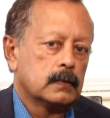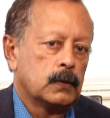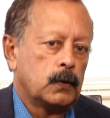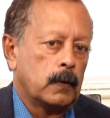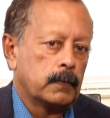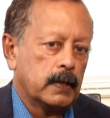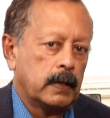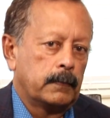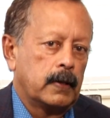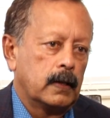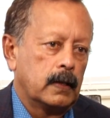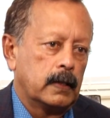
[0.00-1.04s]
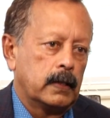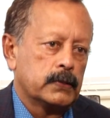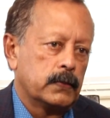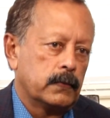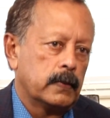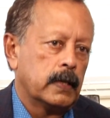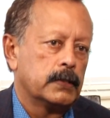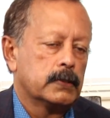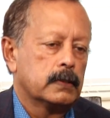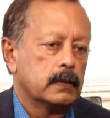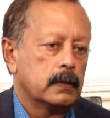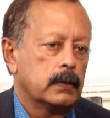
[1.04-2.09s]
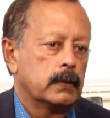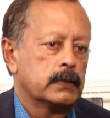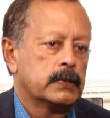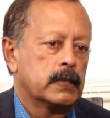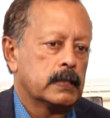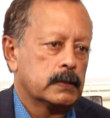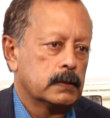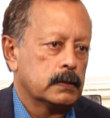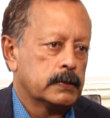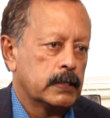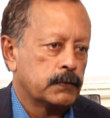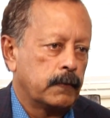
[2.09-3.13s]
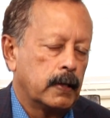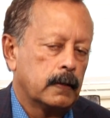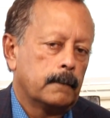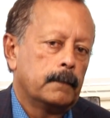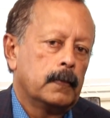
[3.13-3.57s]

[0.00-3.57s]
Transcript: the droplet apparently doesn't reach 6 feet.